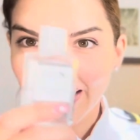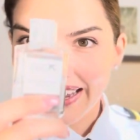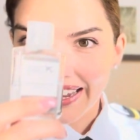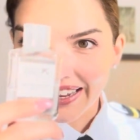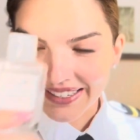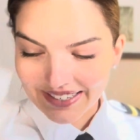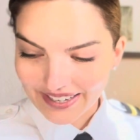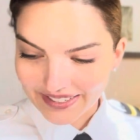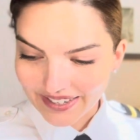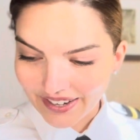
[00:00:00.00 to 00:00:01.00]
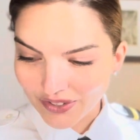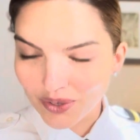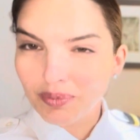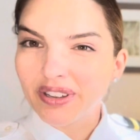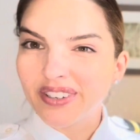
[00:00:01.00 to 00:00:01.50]
hand
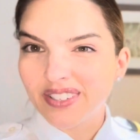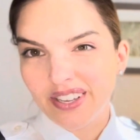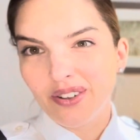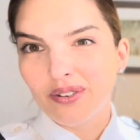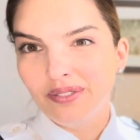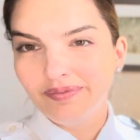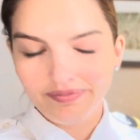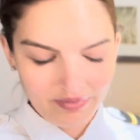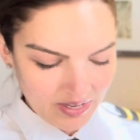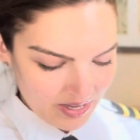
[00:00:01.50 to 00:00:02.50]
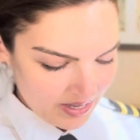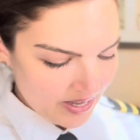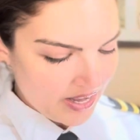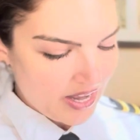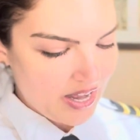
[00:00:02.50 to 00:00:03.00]
sanitizer because ew,
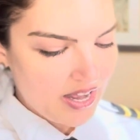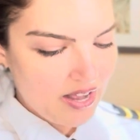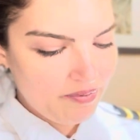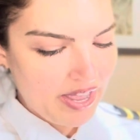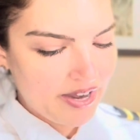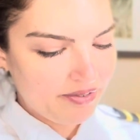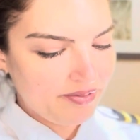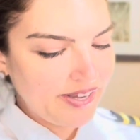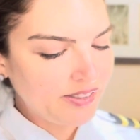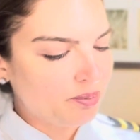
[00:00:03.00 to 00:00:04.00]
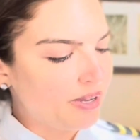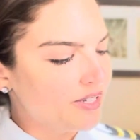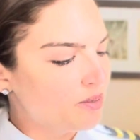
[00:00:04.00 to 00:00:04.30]
and a face mist